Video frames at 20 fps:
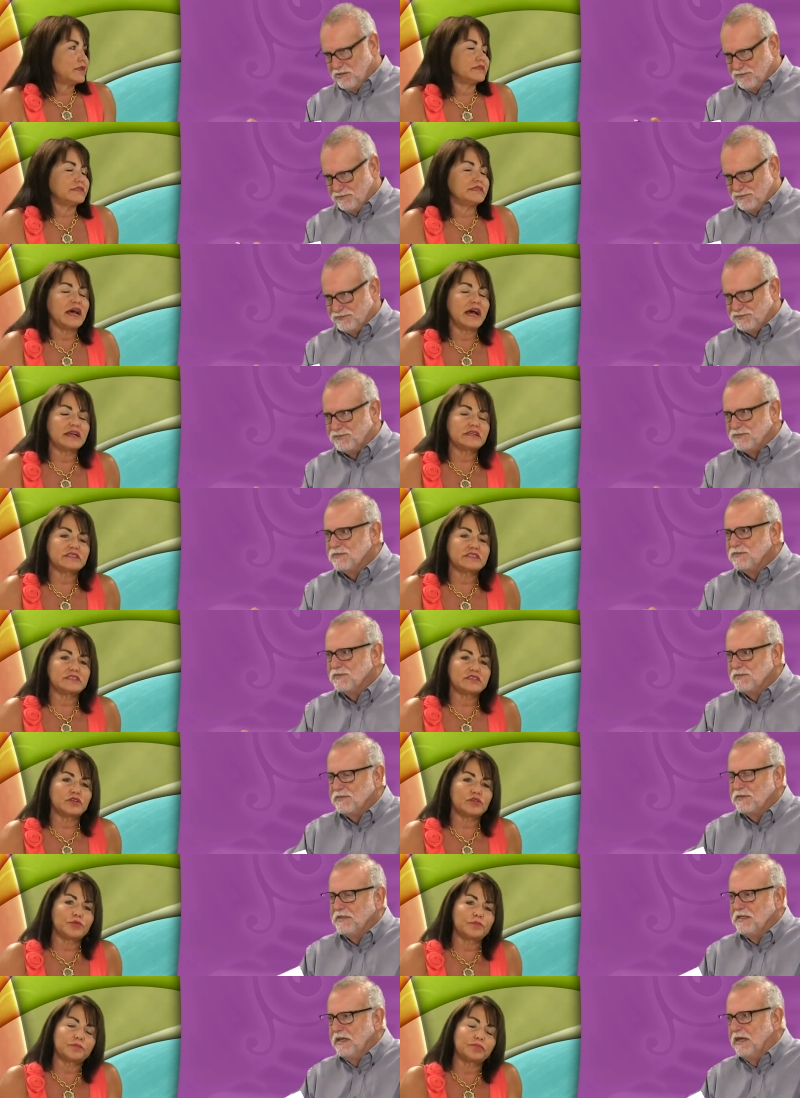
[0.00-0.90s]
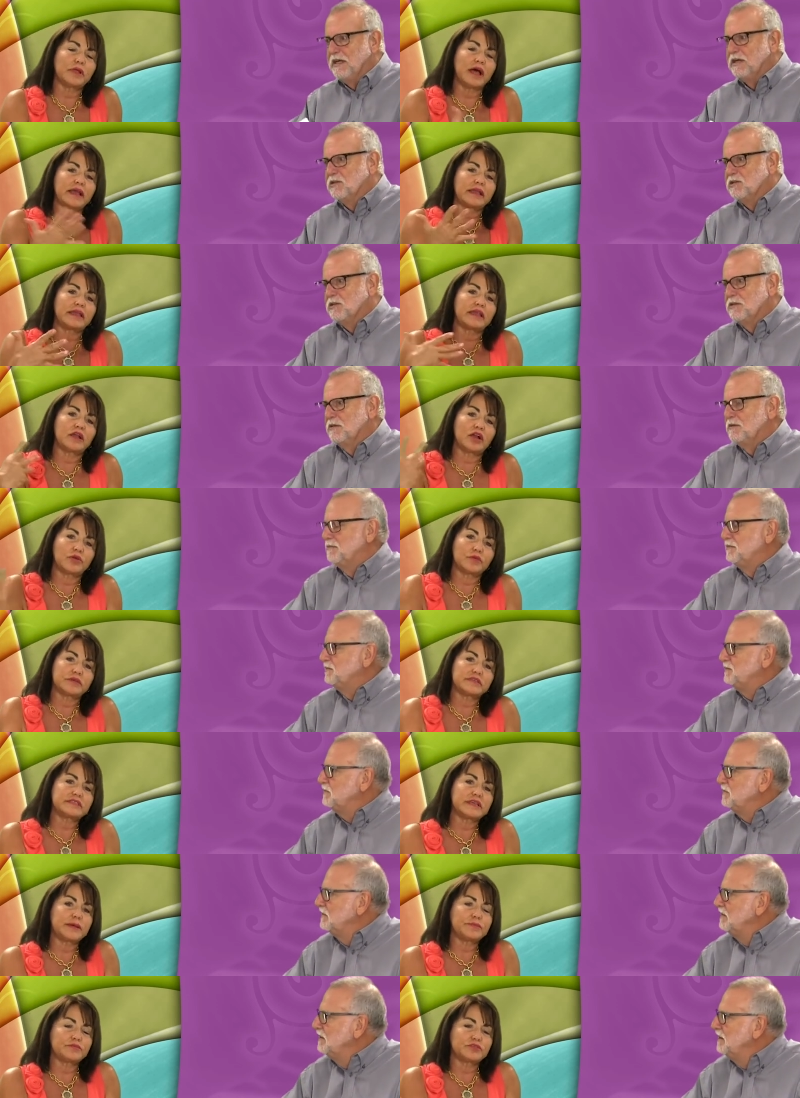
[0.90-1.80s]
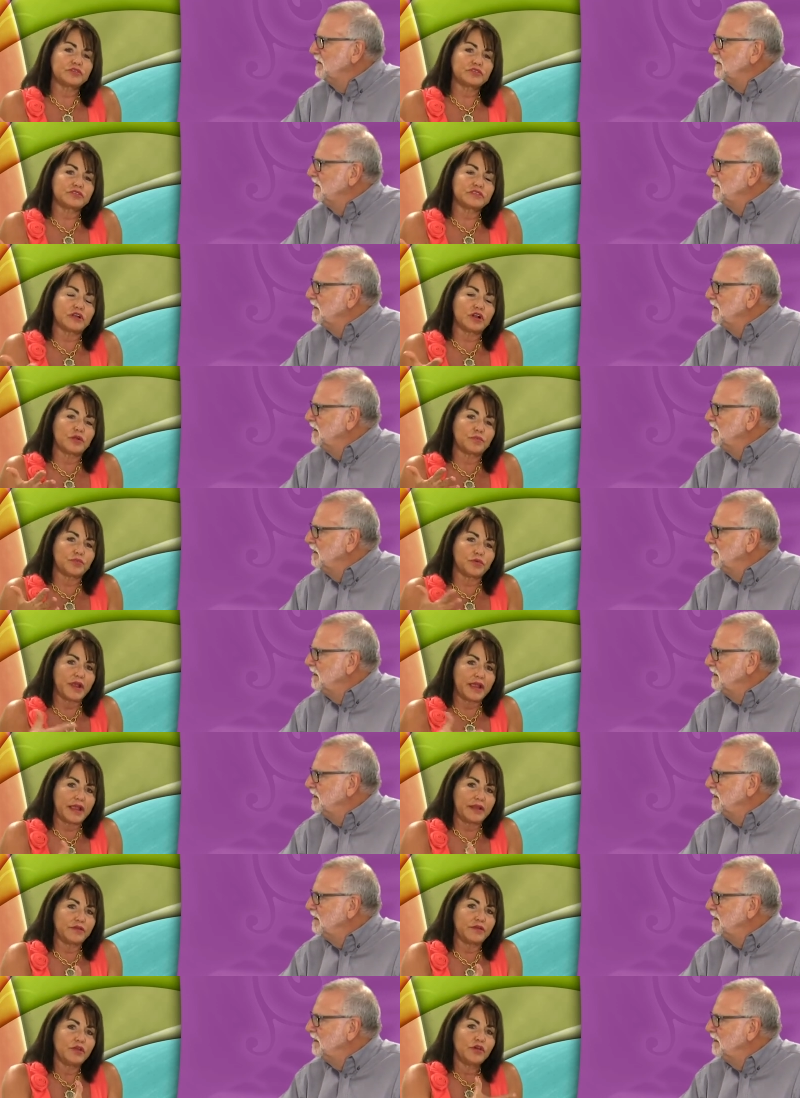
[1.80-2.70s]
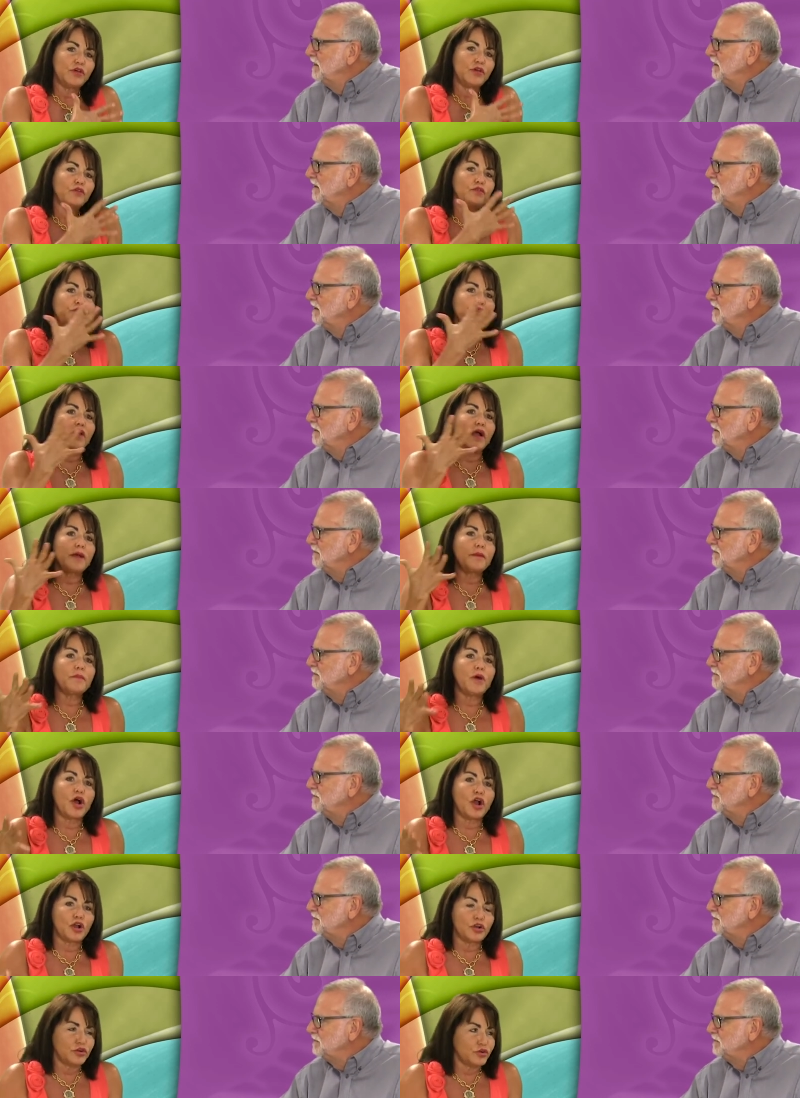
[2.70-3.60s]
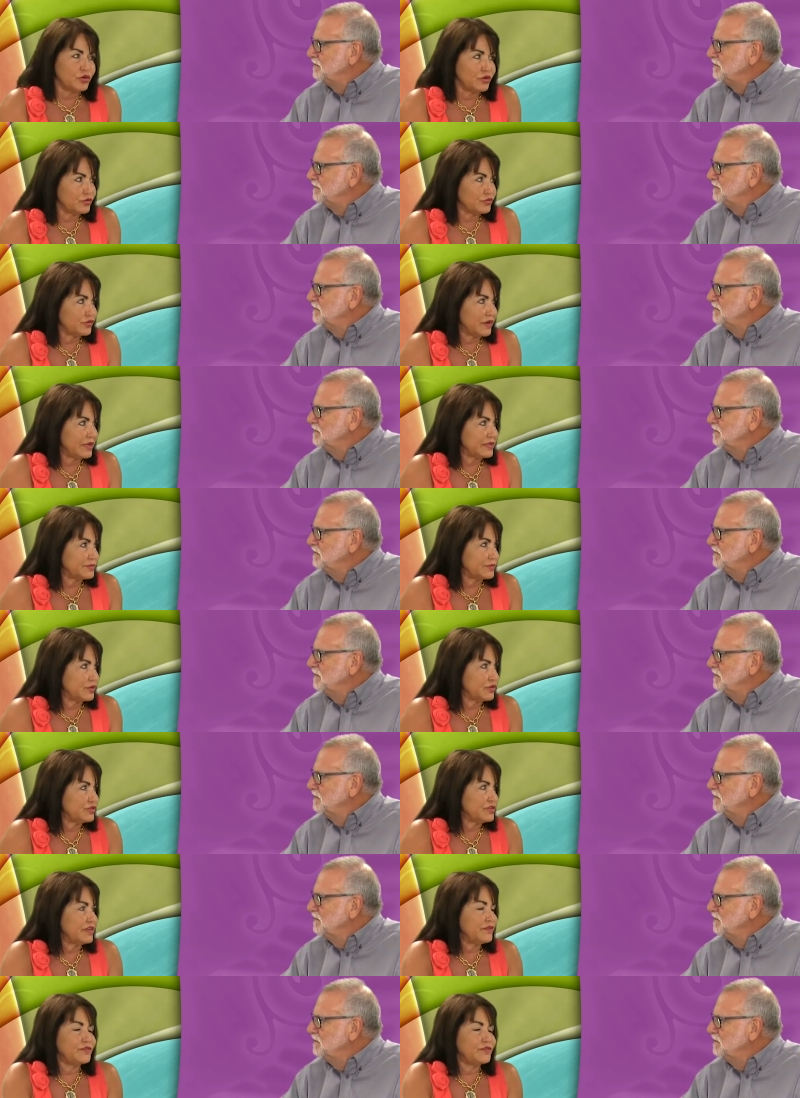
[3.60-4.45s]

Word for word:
Speaker 1: Uh, the toxins that are yes. blocking our receptors in our brain from our neurotransmitters.